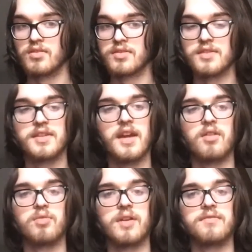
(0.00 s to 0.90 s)
So
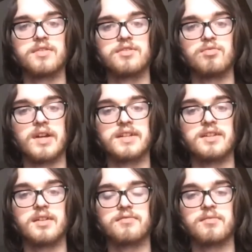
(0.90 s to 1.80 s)
yeah, whenever you're
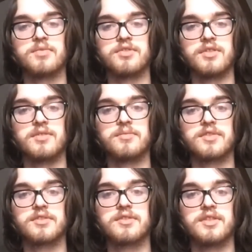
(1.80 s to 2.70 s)
waking up from
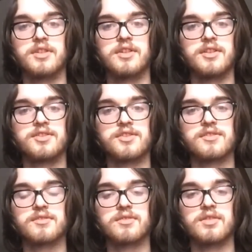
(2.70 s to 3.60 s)
dreams,
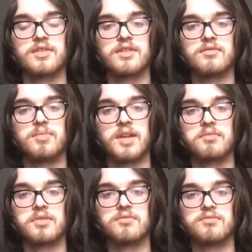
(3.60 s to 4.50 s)
just to be
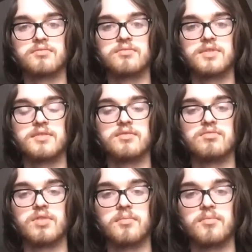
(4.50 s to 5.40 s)
able
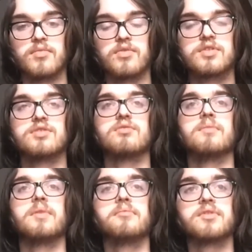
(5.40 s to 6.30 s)
to
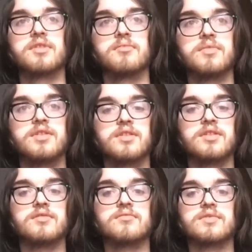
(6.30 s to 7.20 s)
remember them,
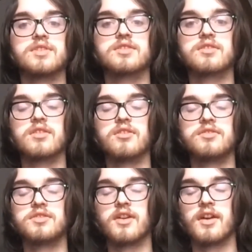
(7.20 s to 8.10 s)
just
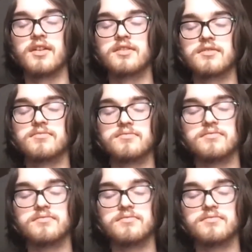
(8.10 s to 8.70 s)
close your eyes.